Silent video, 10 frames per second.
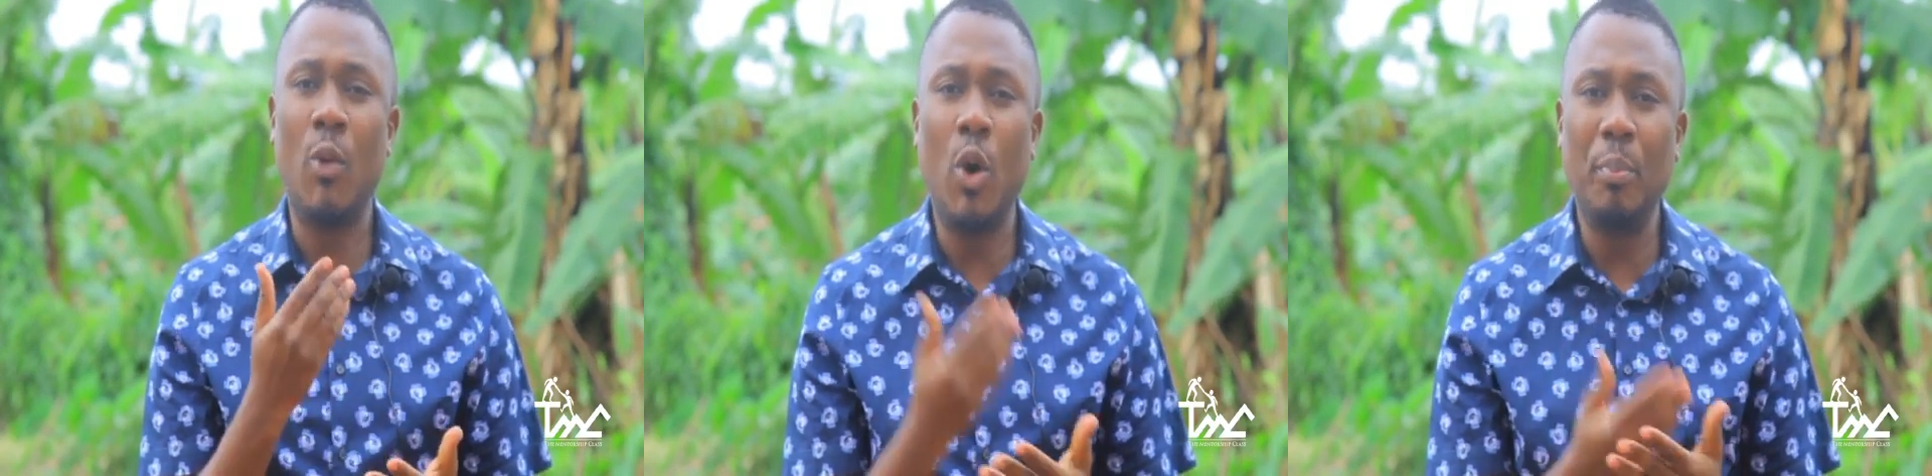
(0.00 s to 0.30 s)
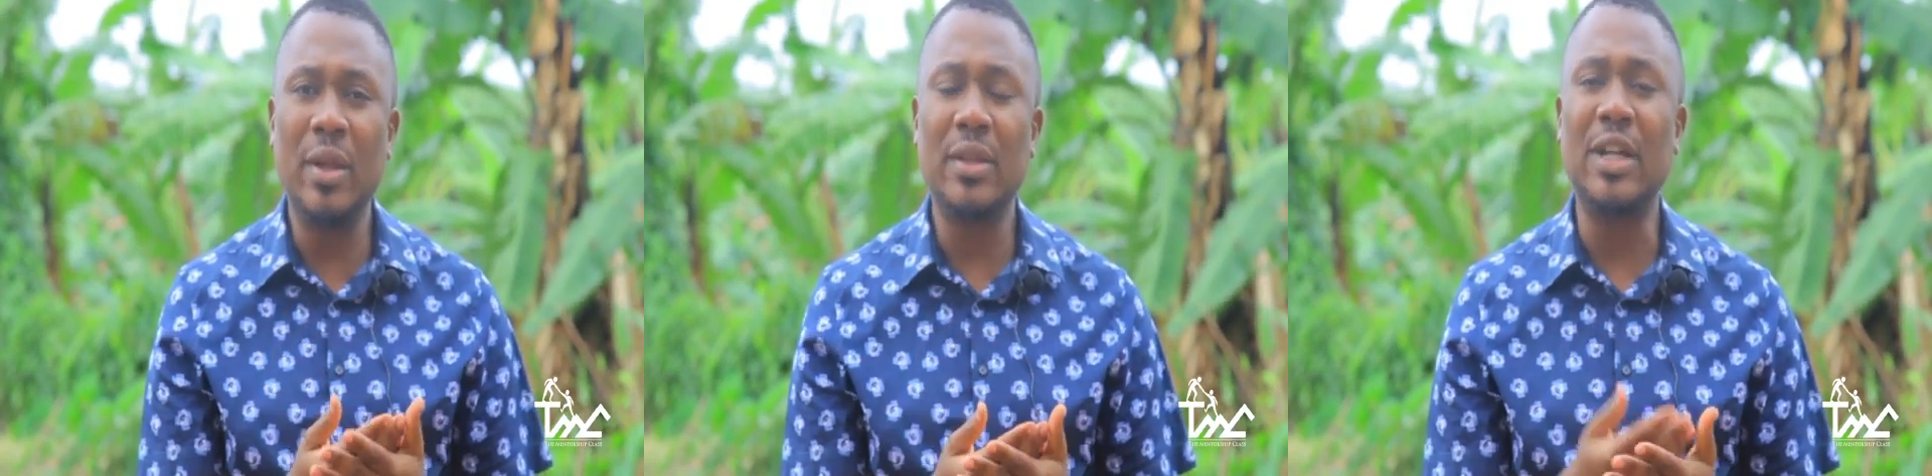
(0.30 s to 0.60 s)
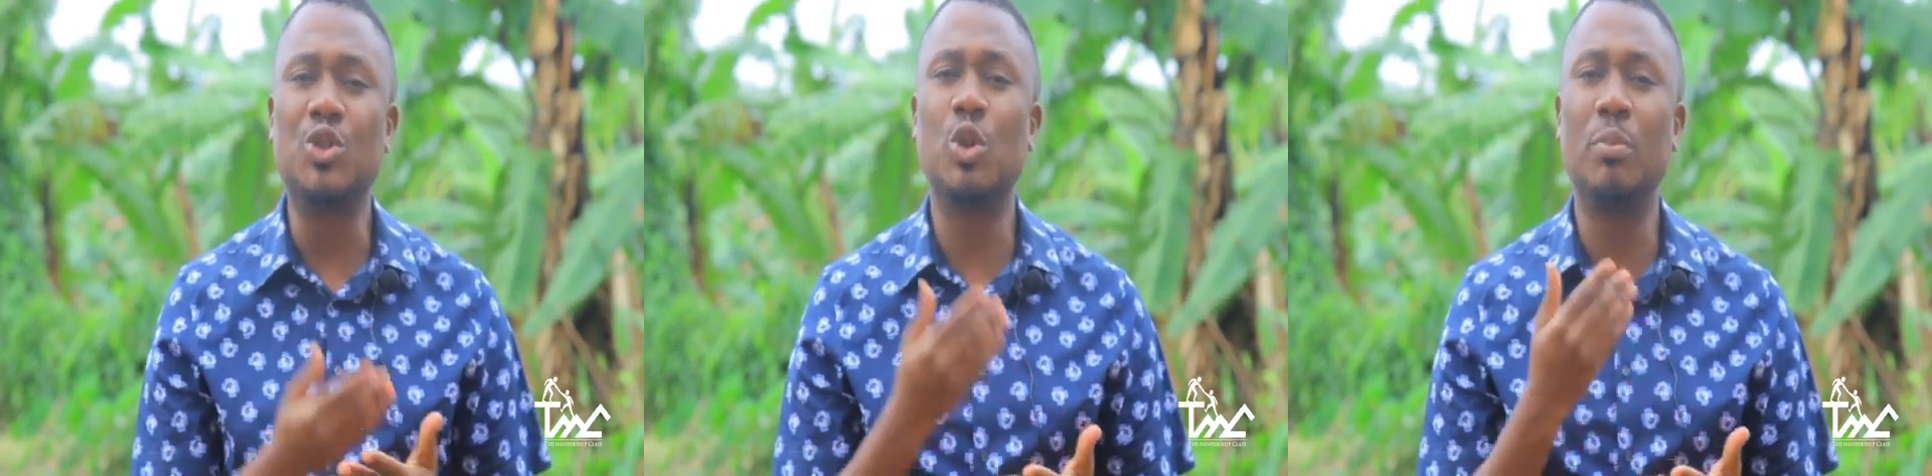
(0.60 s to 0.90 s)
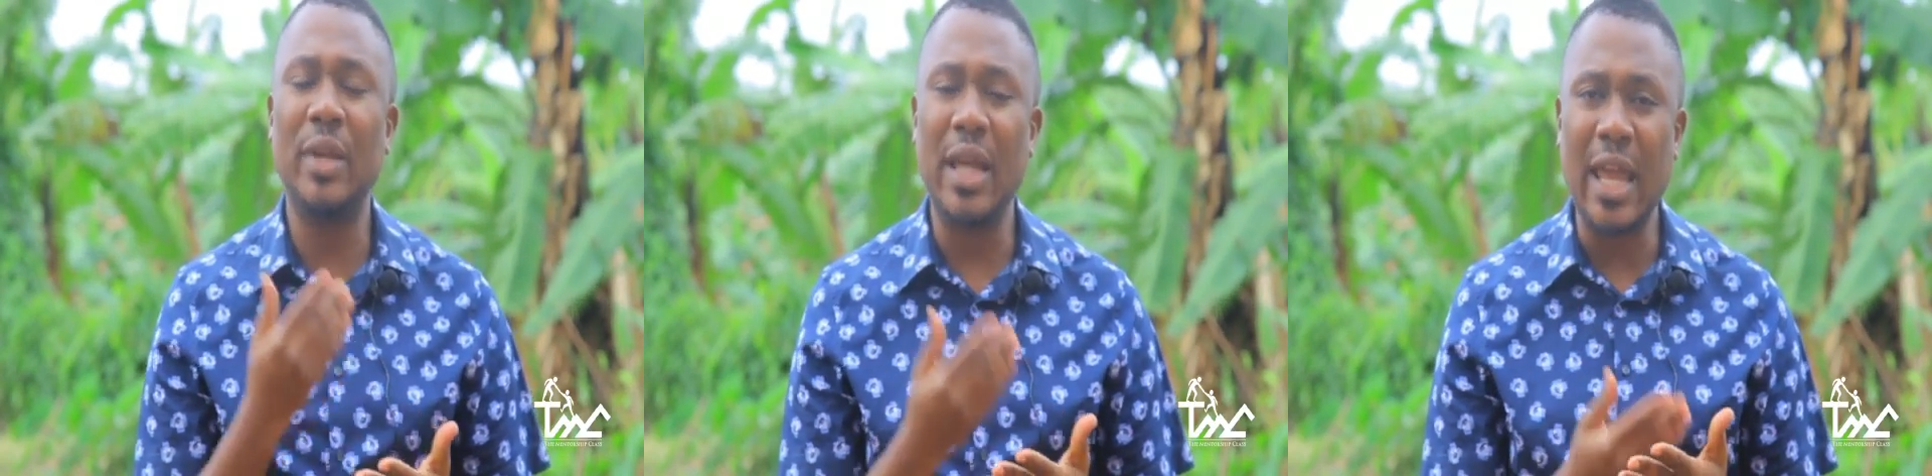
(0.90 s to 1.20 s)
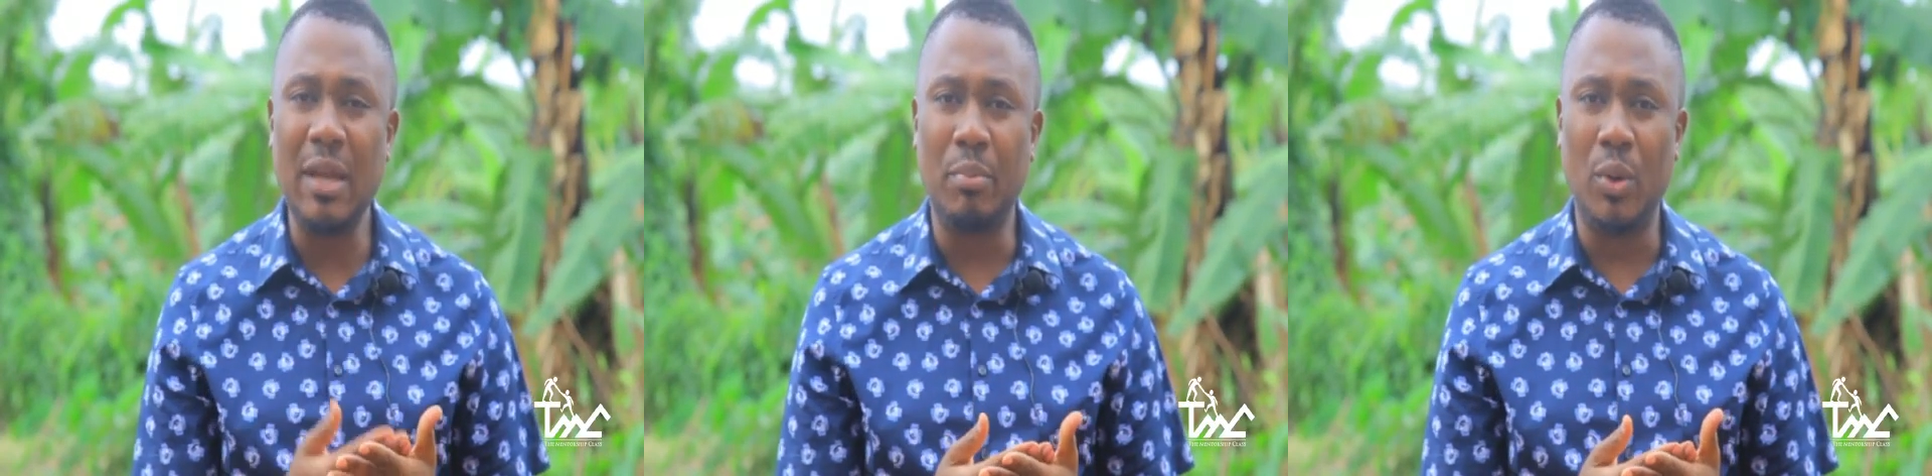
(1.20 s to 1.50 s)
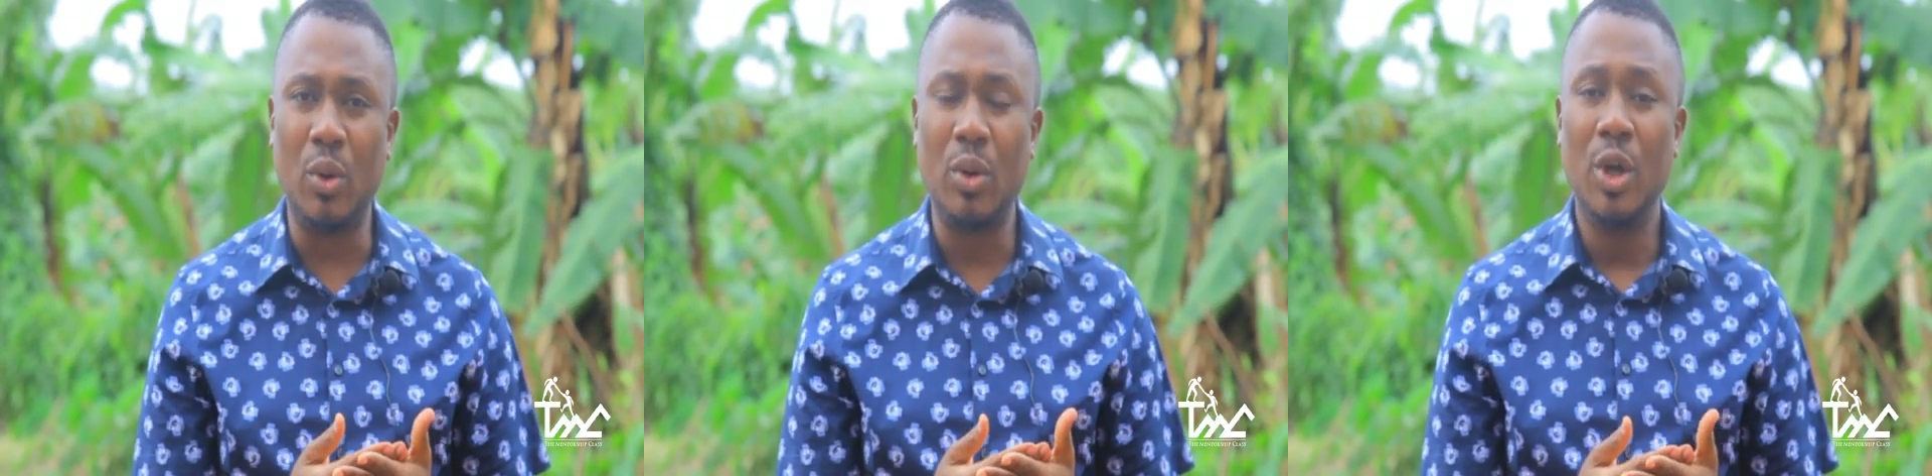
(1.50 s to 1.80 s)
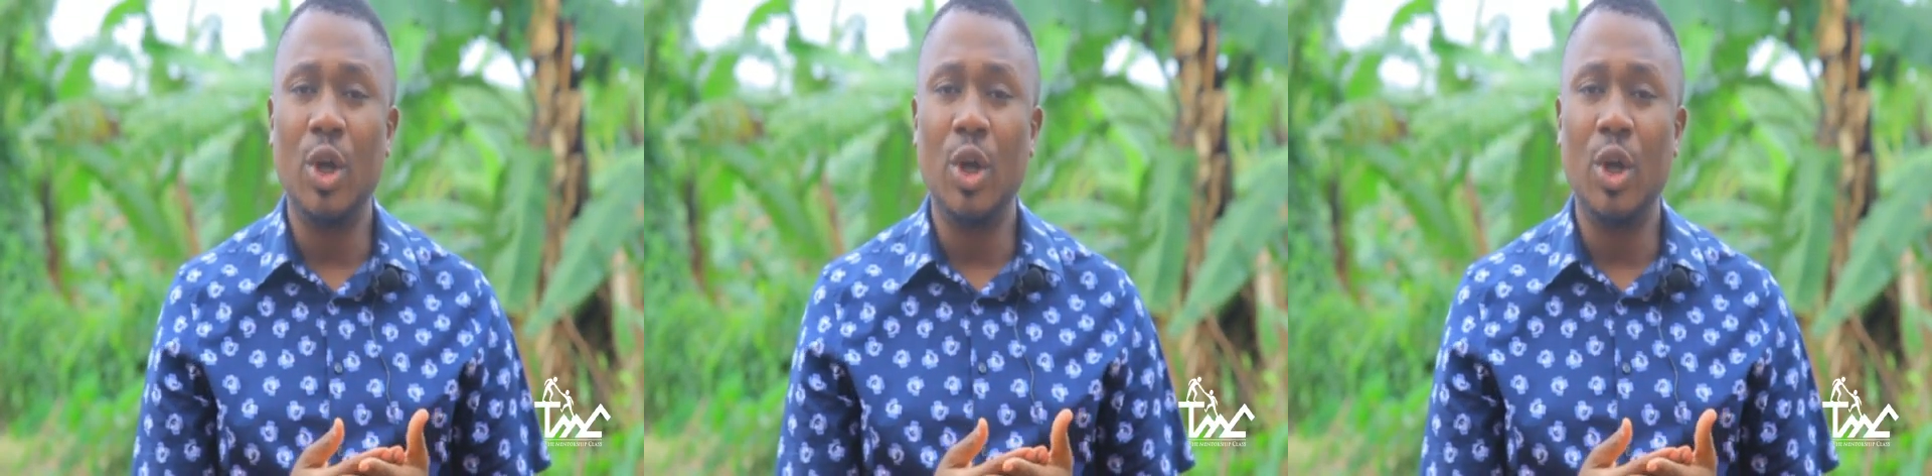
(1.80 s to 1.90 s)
hoping that you'll be able